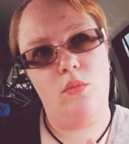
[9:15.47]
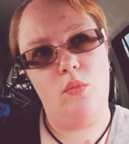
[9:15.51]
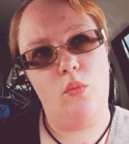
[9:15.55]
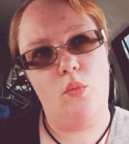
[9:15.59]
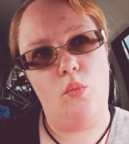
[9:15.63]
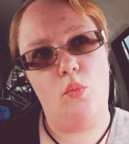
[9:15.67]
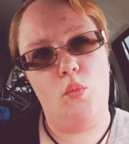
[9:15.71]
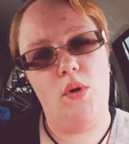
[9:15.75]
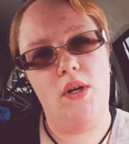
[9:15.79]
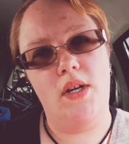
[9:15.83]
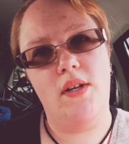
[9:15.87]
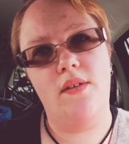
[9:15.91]

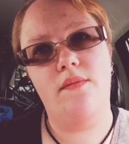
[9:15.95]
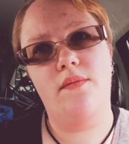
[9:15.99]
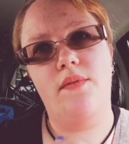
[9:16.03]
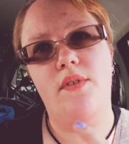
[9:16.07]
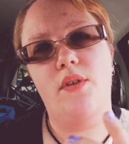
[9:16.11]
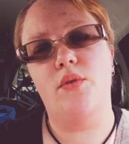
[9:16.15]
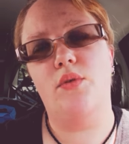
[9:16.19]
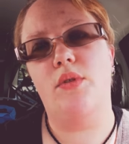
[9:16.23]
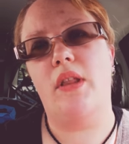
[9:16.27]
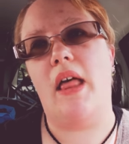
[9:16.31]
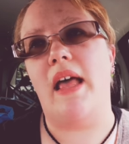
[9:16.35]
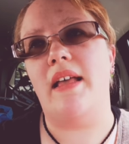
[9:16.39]
When have
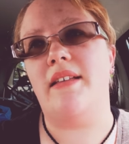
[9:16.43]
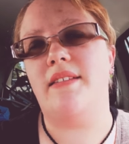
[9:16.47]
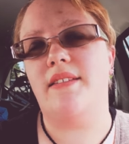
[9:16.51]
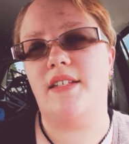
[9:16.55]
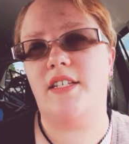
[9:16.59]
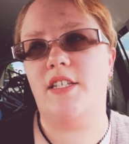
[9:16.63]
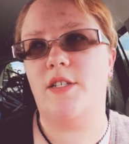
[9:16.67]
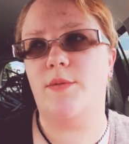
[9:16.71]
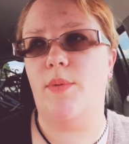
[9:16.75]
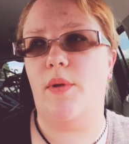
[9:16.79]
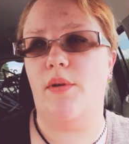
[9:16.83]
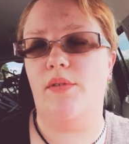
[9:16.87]
you last
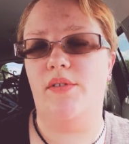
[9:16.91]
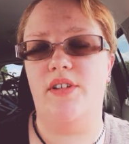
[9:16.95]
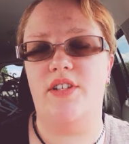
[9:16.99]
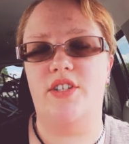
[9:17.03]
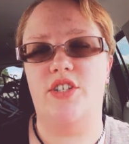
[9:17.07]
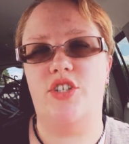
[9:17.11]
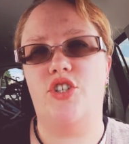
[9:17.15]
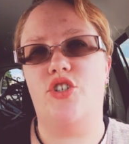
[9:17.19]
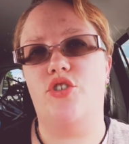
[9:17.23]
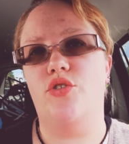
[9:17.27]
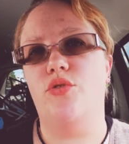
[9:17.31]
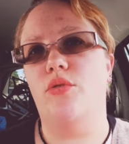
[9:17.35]

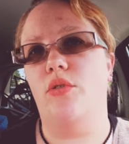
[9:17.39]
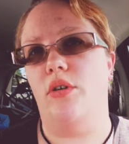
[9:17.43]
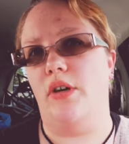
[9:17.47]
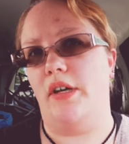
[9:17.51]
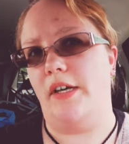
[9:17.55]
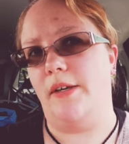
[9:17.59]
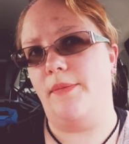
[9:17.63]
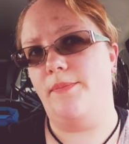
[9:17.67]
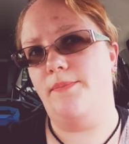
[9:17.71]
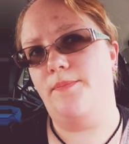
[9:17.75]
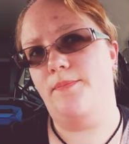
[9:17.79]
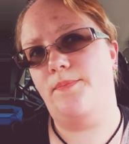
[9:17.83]
experienced
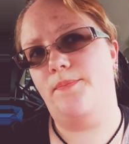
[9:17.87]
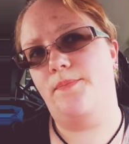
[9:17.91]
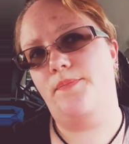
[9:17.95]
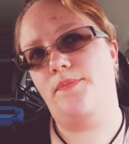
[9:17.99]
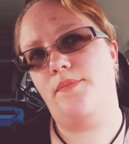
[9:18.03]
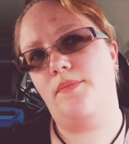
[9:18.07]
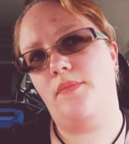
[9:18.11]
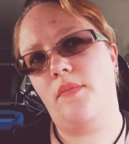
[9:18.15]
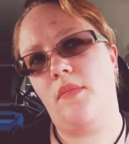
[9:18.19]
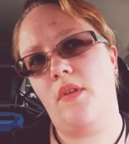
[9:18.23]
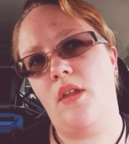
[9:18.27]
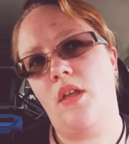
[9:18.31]
joy?
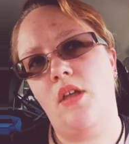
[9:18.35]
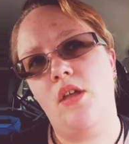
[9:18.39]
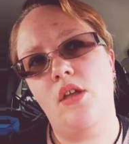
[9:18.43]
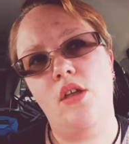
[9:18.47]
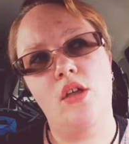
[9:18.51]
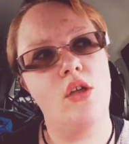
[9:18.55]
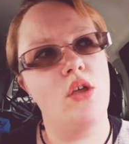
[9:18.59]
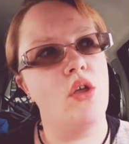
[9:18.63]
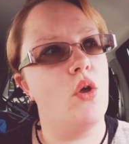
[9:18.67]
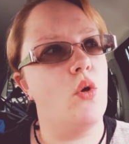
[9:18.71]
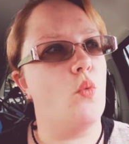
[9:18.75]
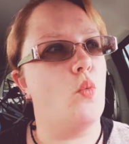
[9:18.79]

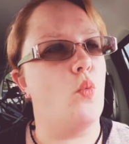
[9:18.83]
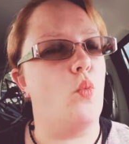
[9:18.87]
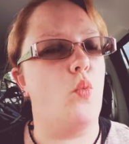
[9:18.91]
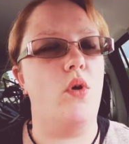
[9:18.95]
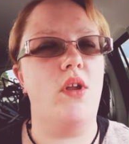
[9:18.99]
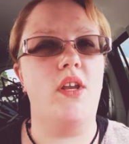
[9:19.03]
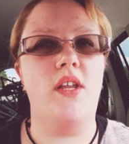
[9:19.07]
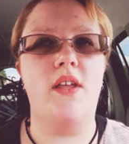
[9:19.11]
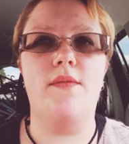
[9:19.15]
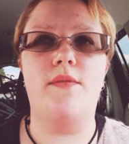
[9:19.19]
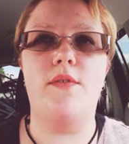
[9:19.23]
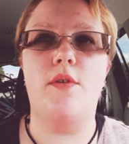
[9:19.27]

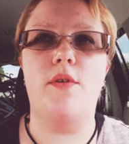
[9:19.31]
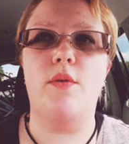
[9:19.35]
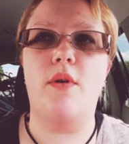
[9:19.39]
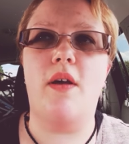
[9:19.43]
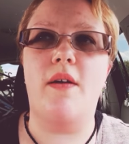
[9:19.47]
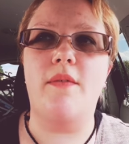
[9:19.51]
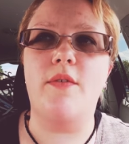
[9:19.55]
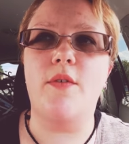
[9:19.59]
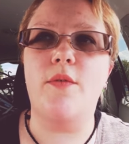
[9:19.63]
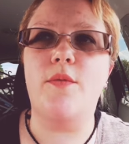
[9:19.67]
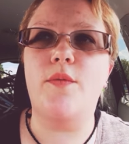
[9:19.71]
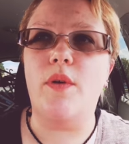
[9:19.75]
When have you
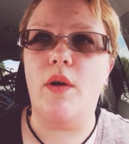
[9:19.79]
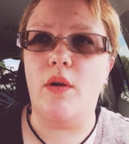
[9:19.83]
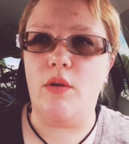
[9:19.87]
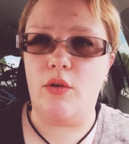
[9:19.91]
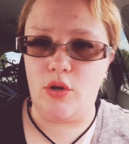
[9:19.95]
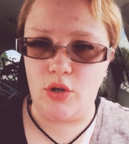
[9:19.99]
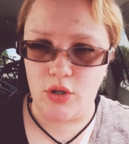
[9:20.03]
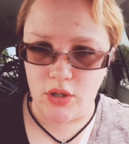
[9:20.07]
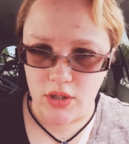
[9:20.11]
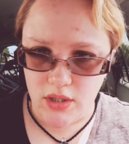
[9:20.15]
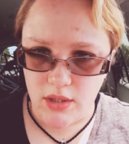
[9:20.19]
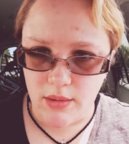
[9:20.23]
ever felt
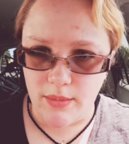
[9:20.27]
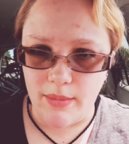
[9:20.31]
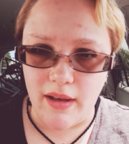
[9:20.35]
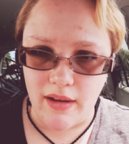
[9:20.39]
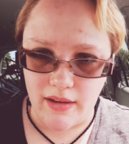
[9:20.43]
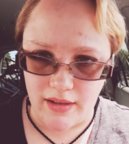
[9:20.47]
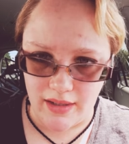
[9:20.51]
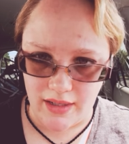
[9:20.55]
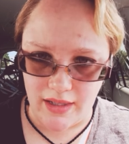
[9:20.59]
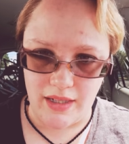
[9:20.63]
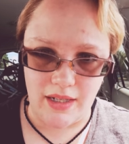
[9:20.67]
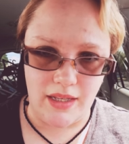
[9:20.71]
good
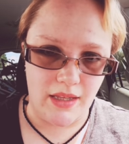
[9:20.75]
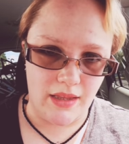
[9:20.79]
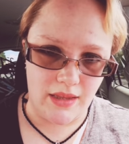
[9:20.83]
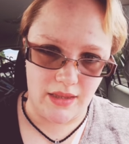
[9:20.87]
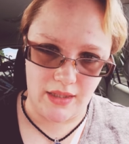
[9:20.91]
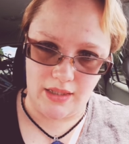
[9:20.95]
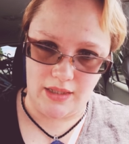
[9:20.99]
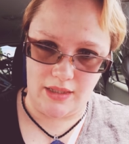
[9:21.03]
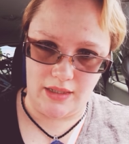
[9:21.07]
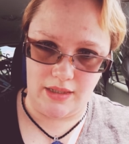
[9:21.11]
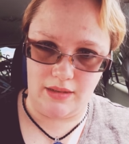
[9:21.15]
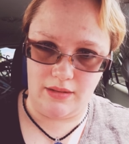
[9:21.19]
about
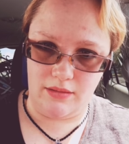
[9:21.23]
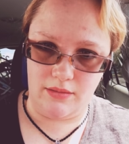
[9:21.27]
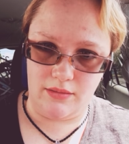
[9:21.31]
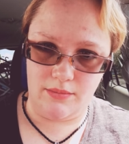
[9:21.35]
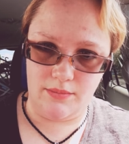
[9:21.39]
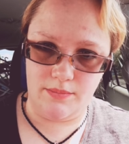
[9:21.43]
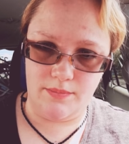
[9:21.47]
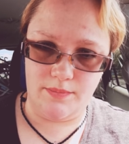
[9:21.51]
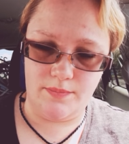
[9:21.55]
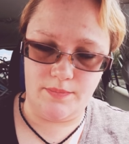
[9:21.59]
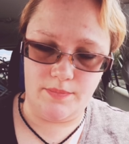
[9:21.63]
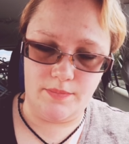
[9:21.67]
anything
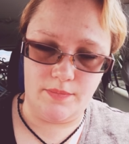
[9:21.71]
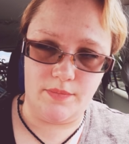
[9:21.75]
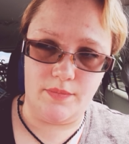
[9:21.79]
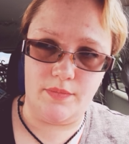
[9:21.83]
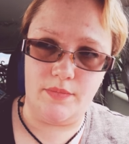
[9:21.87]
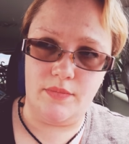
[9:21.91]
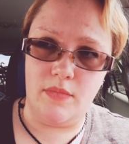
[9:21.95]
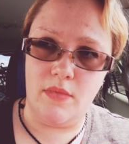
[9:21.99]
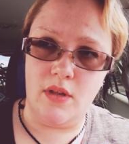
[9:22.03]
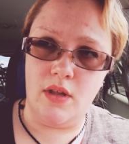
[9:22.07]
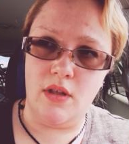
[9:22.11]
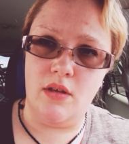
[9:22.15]

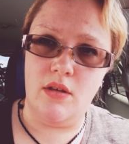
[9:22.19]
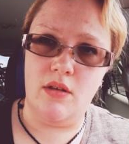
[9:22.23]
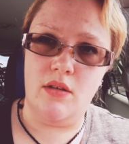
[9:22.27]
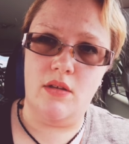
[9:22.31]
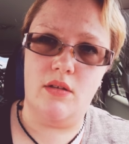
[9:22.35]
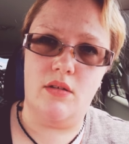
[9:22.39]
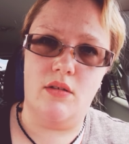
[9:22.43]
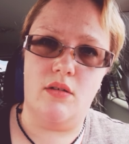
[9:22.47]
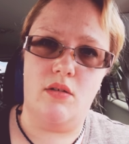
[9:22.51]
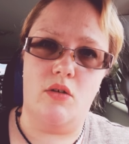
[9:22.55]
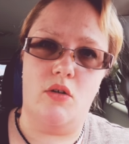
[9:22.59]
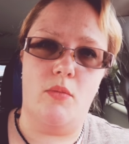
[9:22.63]

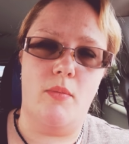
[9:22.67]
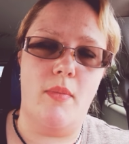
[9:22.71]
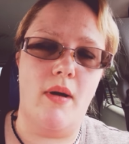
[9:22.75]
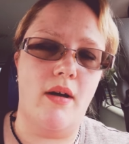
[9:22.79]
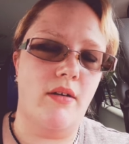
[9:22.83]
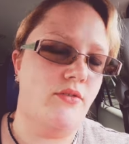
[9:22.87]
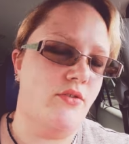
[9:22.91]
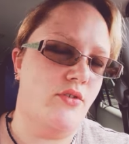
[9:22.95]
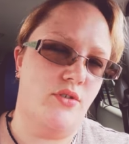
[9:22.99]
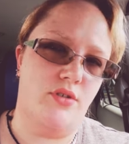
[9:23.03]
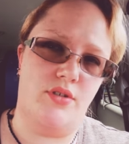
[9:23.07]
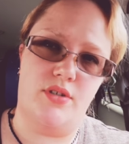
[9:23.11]
or
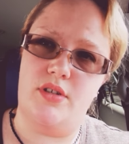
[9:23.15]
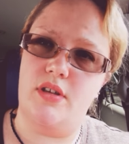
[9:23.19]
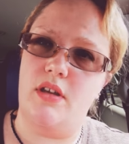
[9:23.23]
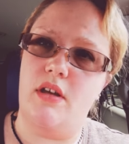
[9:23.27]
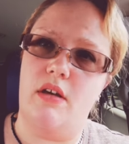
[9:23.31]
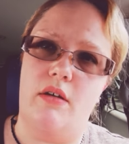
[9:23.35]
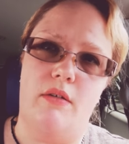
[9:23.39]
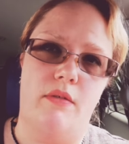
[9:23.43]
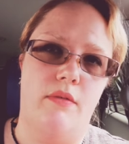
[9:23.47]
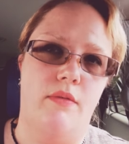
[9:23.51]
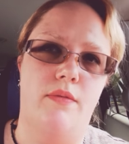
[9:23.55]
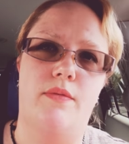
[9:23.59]
about
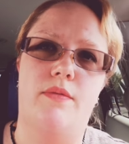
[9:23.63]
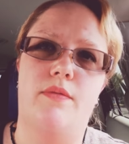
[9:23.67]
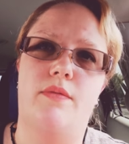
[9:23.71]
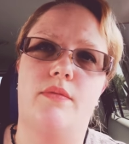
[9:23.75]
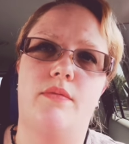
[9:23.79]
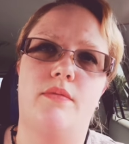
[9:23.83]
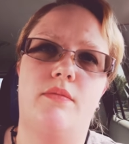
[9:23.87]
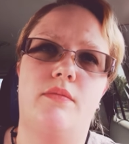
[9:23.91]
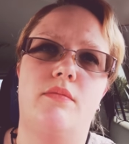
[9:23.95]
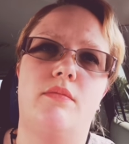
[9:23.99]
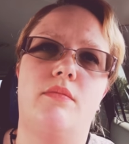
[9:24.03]
yourself?